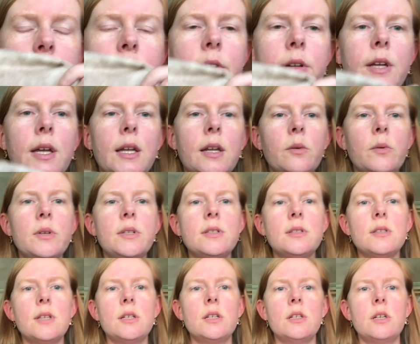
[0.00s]
And it was
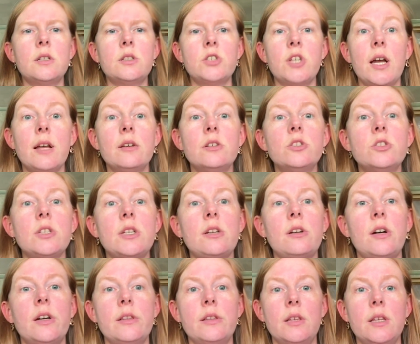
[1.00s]
challenging
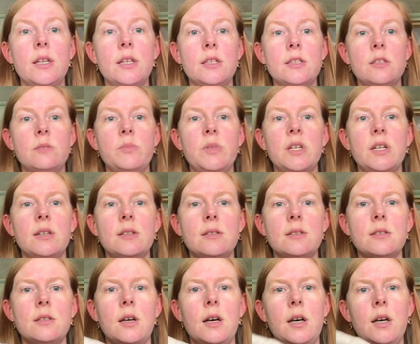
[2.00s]
on this
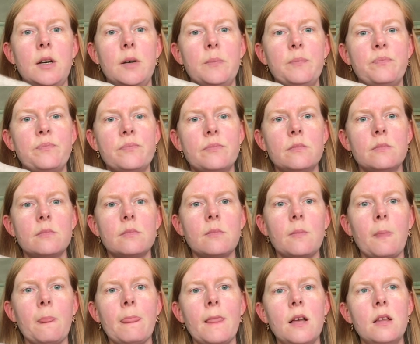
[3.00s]
because
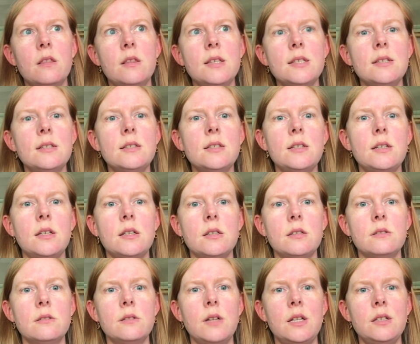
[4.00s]
this is a
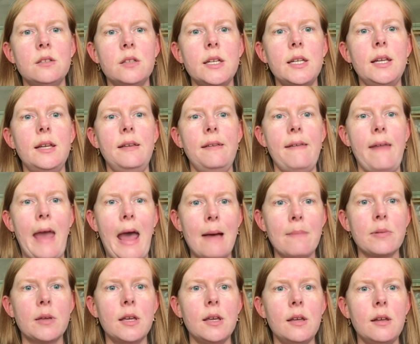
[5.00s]
linen
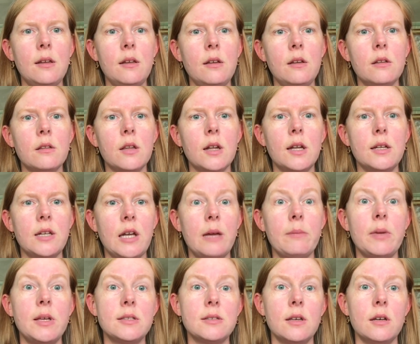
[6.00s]
napkin that I dye
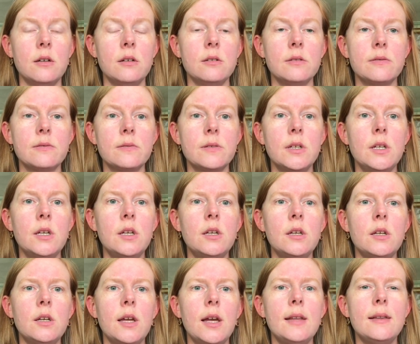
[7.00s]
myself,
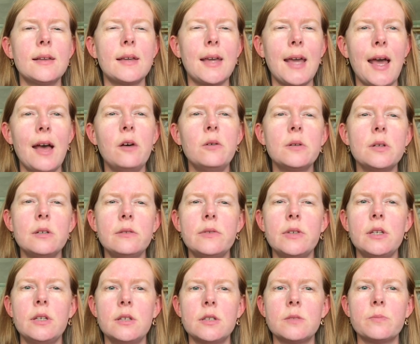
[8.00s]
and the count of
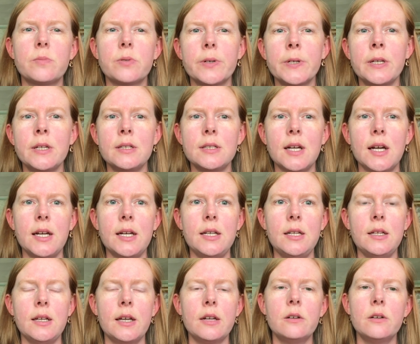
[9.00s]
it is pretty
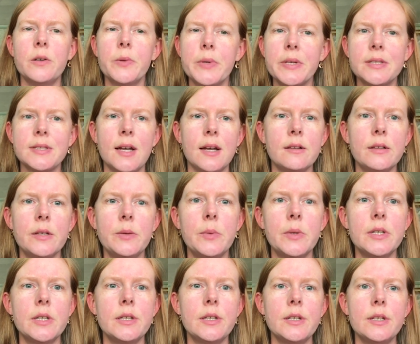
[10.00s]
tiny. I don't know exactly
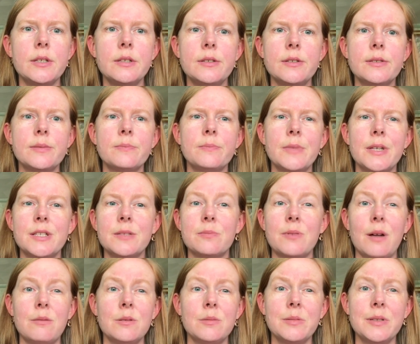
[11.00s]
what it is. It's
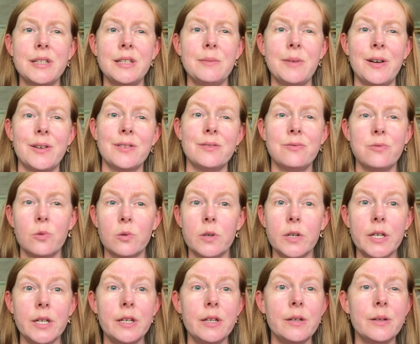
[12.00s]
probably about a
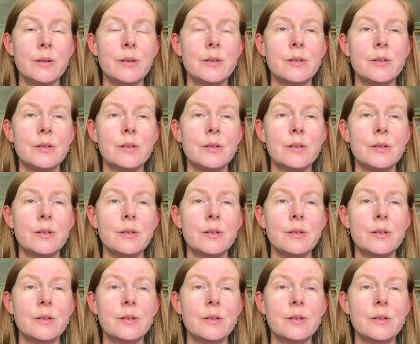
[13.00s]
40,